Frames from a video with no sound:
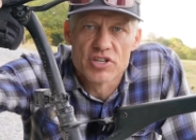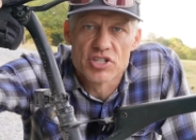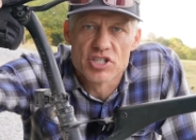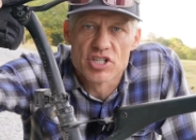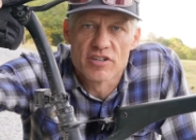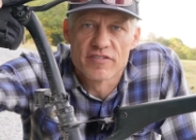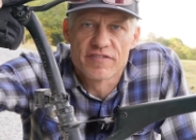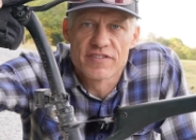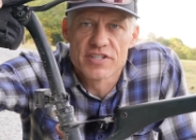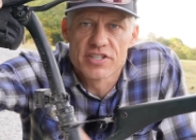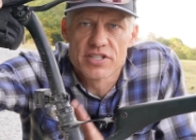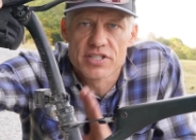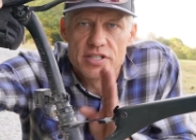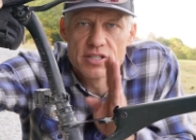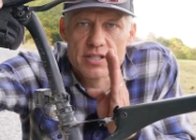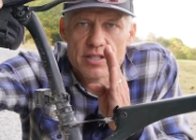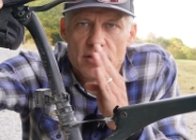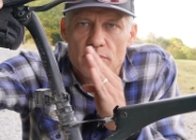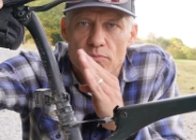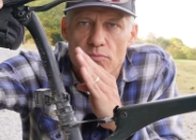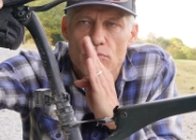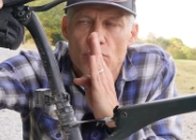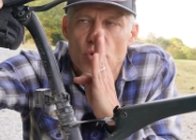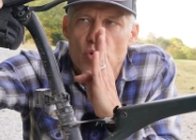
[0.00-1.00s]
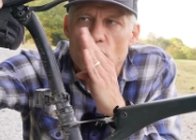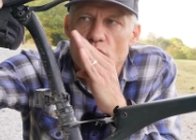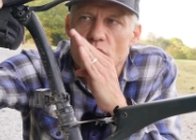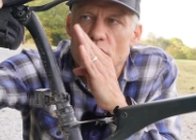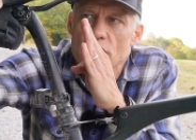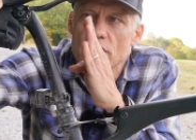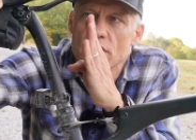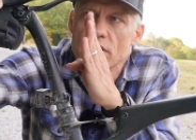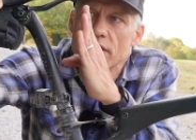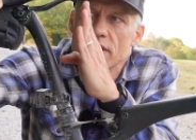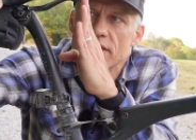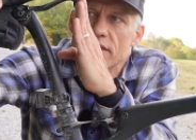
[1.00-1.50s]
surface, the
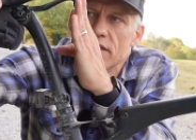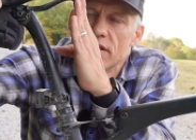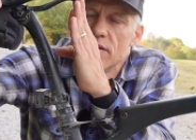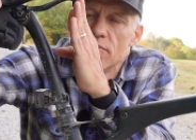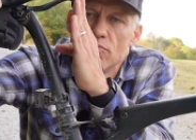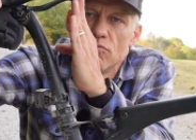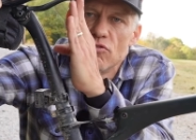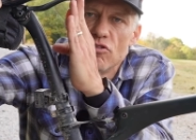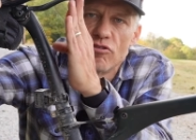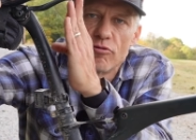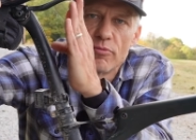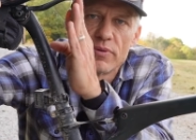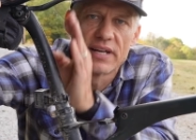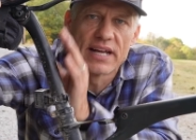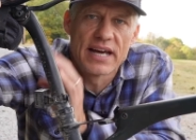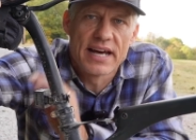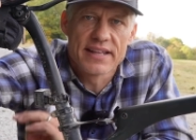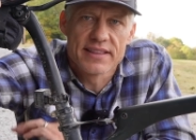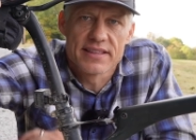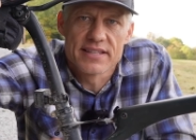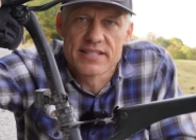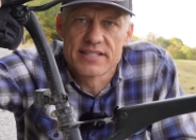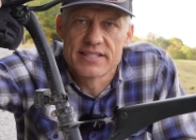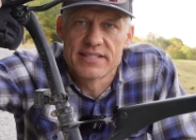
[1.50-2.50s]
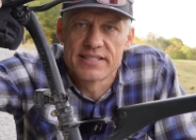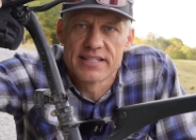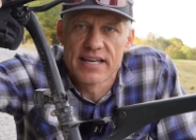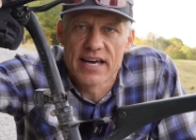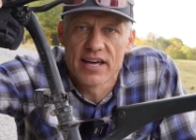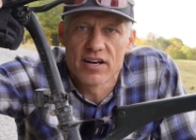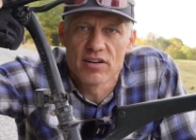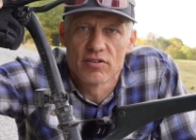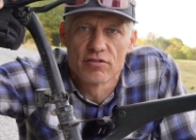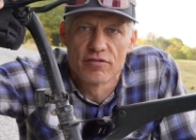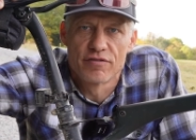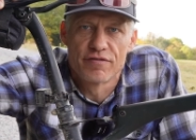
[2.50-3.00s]
more the movement at the
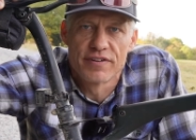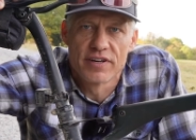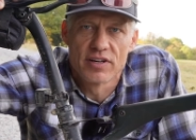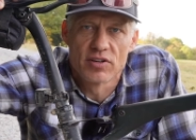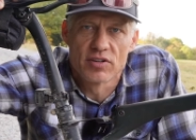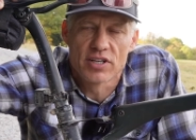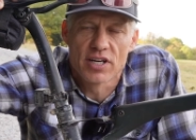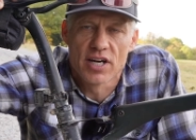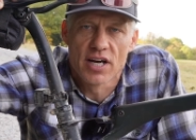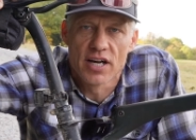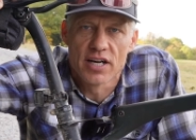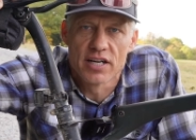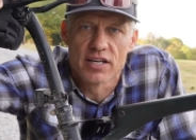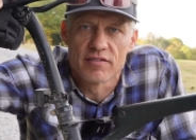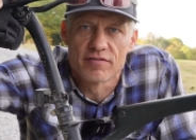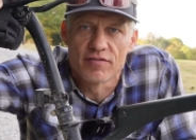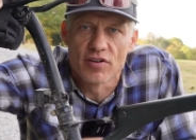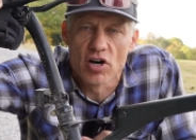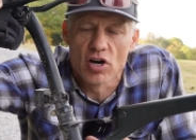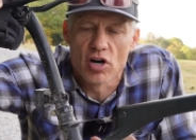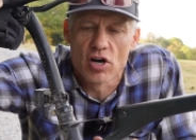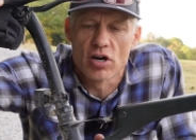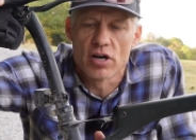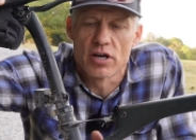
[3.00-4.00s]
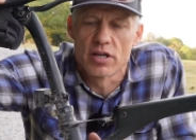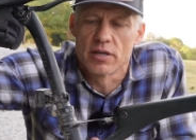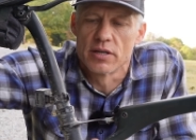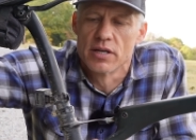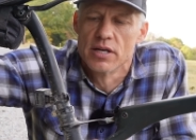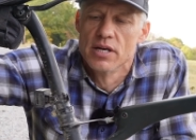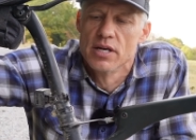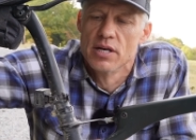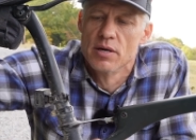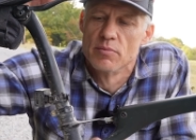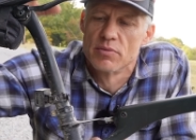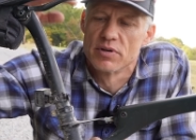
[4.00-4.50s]
saddle felt kind of odd,
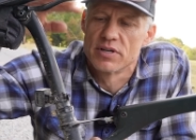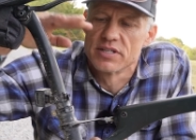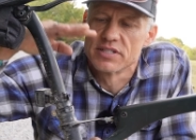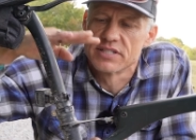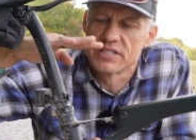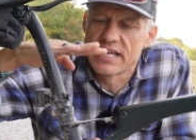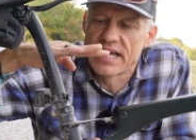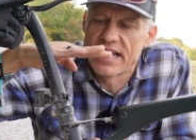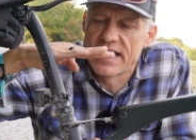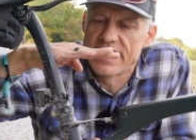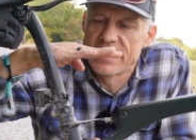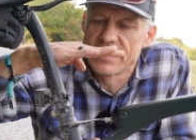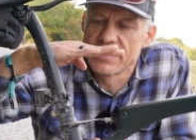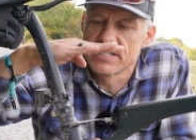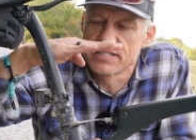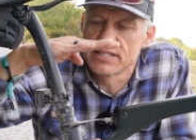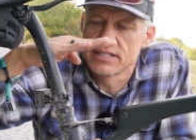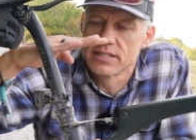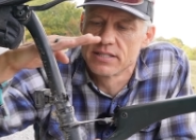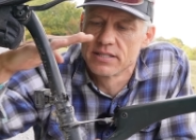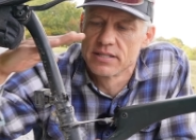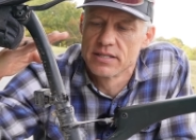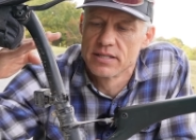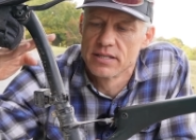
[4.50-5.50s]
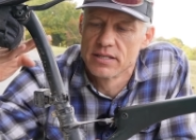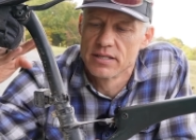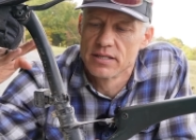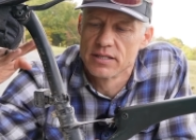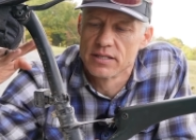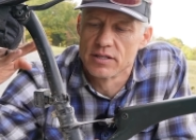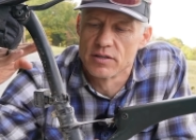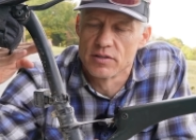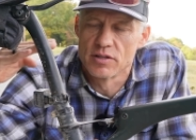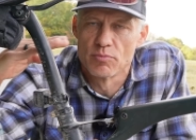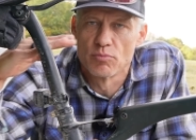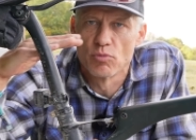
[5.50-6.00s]
because as
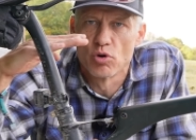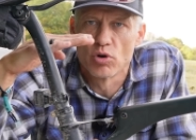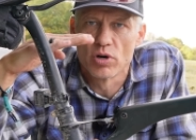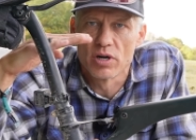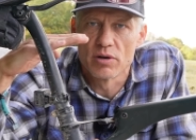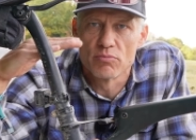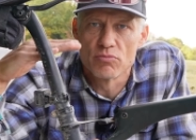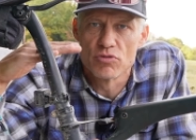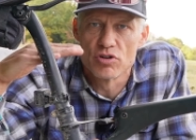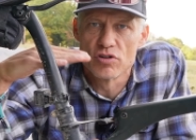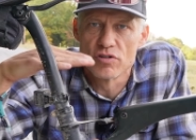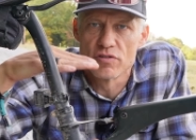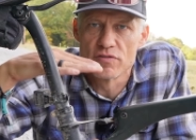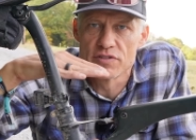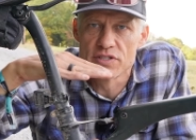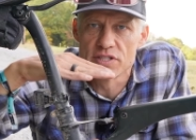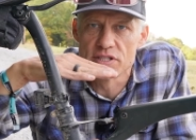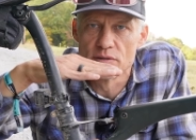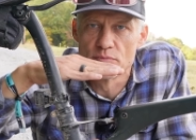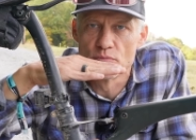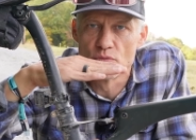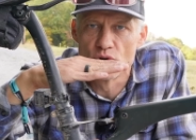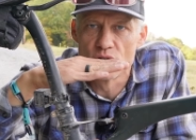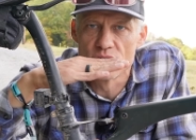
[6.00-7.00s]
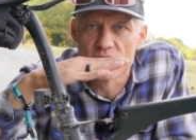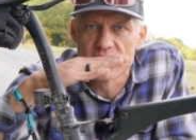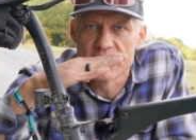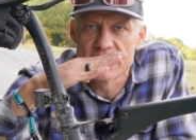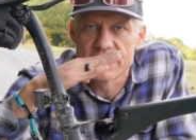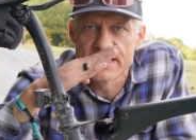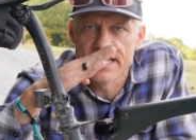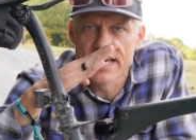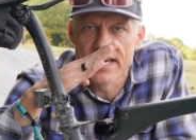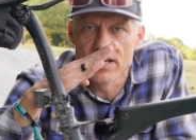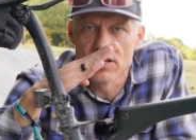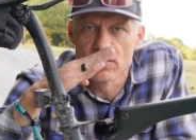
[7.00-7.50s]
the more it moves, the more the
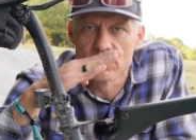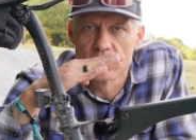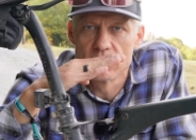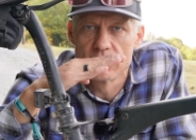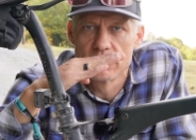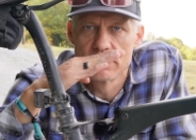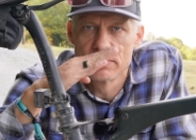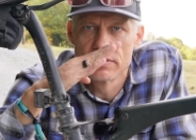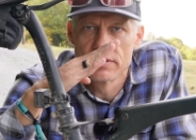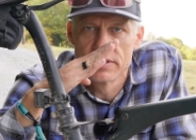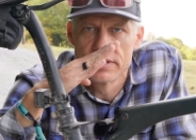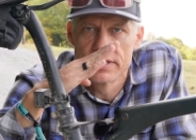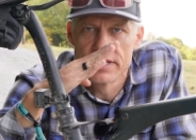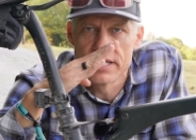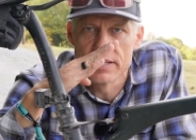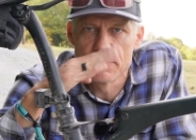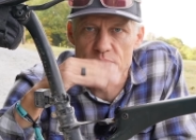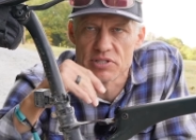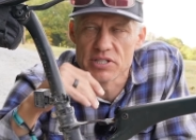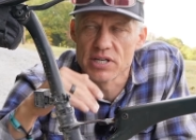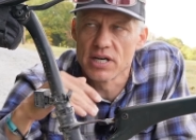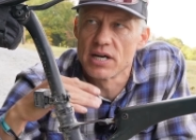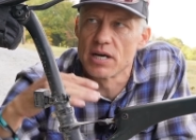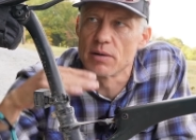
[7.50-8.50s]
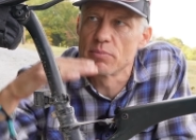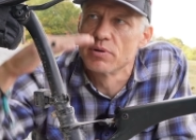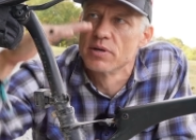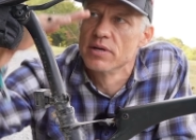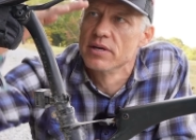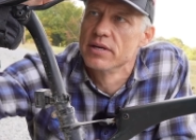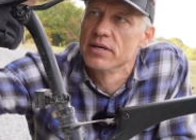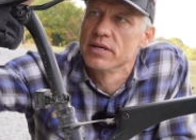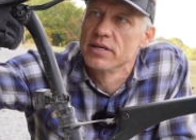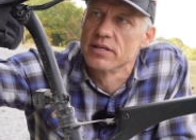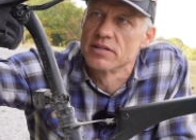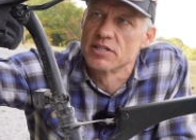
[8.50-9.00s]
saddle tips up.
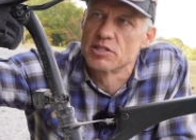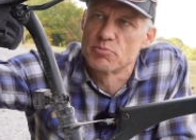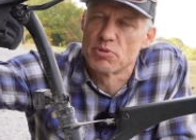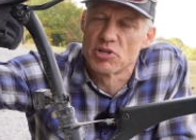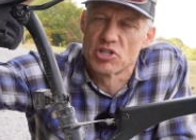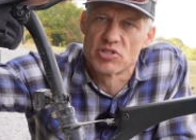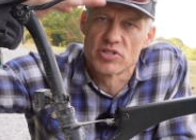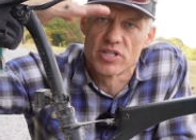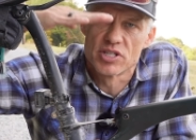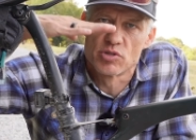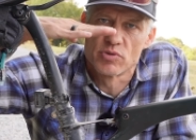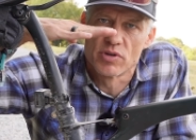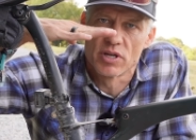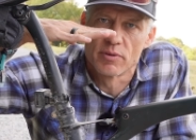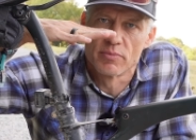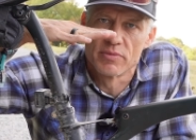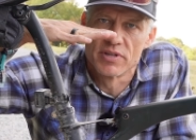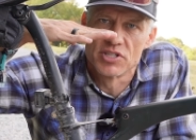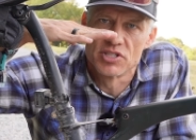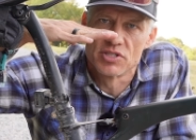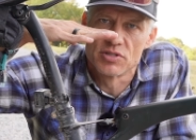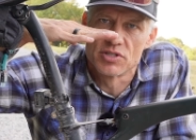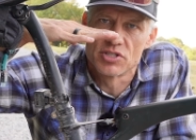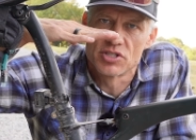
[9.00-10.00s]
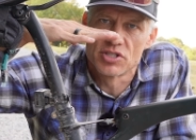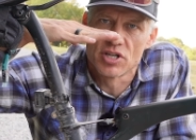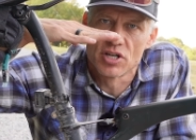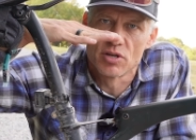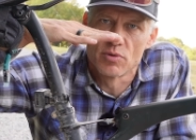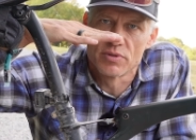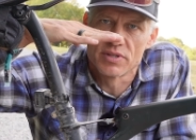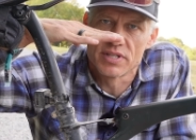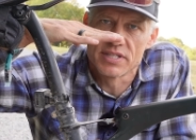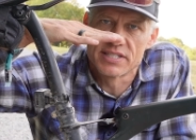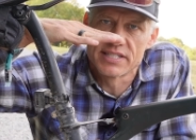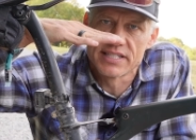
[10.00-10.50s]
Specialized recommends you start
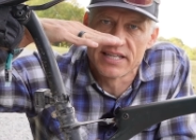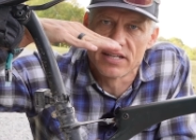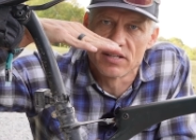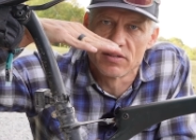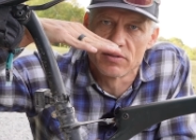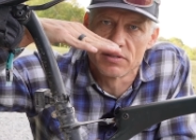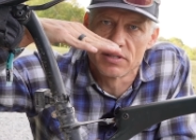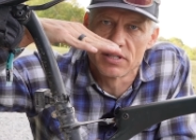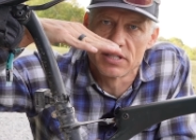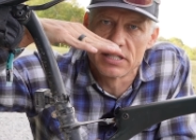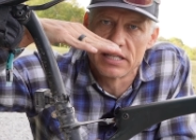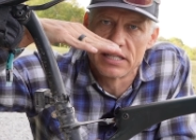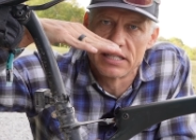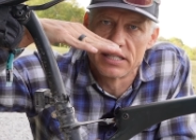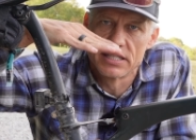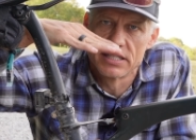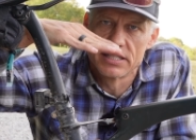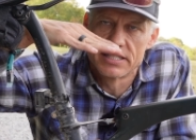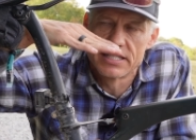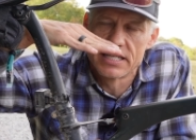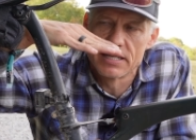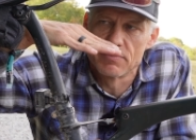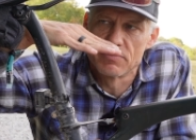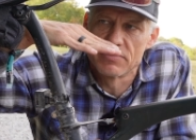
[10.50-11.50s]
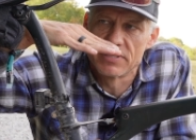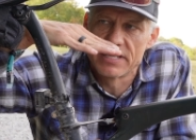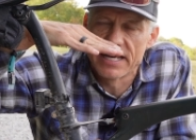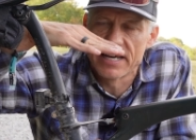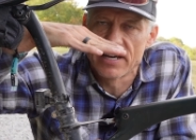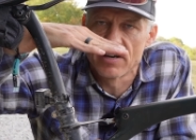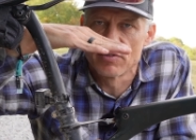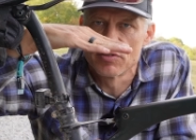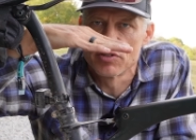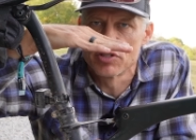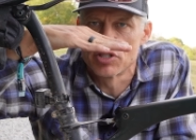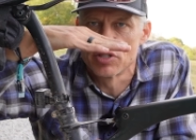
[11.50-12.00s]
with the saddle tipped
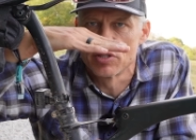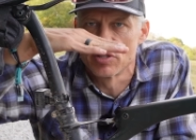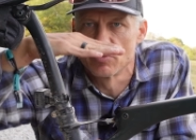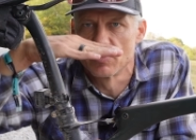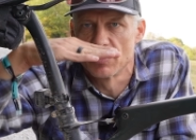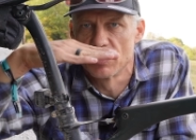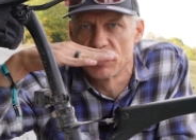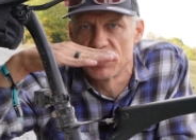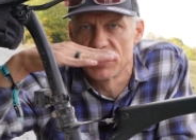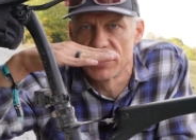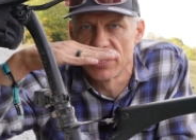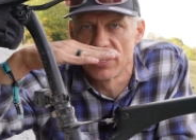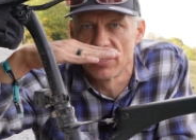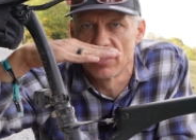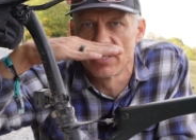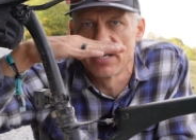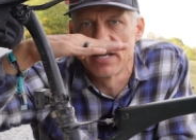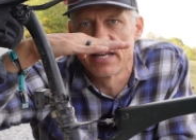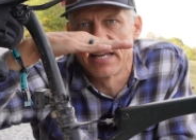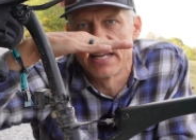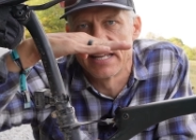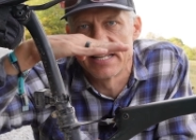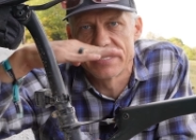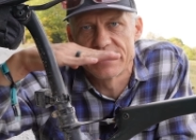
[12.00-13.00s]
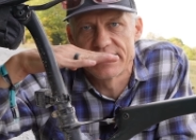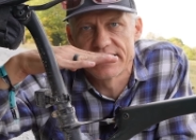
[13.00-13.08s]
down so that when you sit on it and it